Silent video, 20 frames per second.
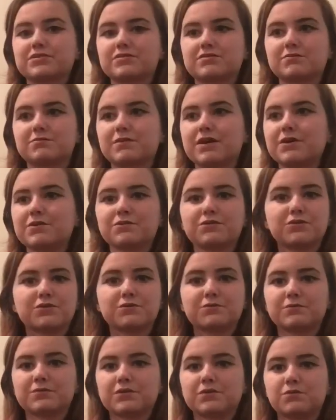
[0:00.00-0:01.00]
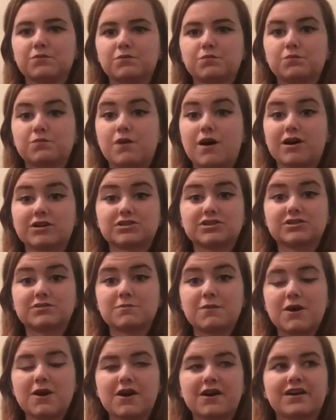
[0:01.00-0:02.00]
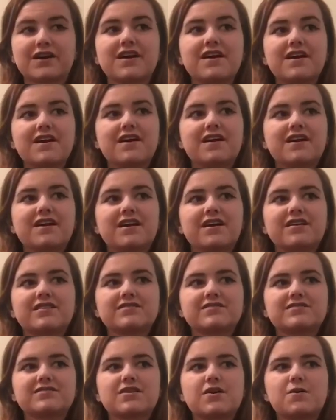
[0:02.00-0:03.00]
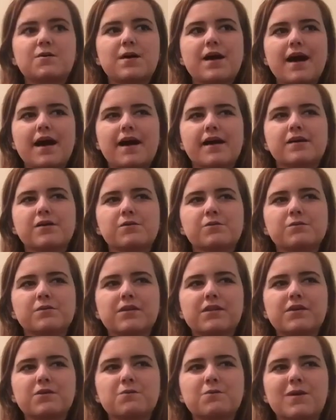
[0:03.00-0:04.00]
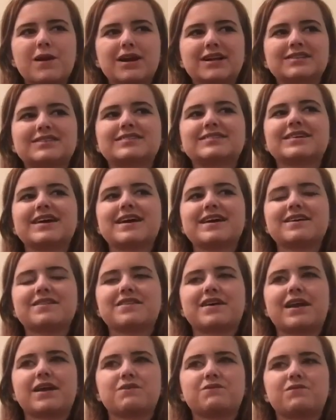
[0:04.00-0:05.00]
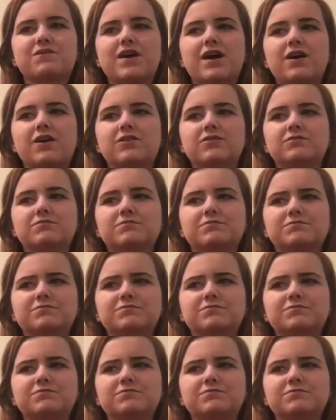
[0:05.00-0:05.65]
to my room and watched Mark. And so I don't really want to say that I felt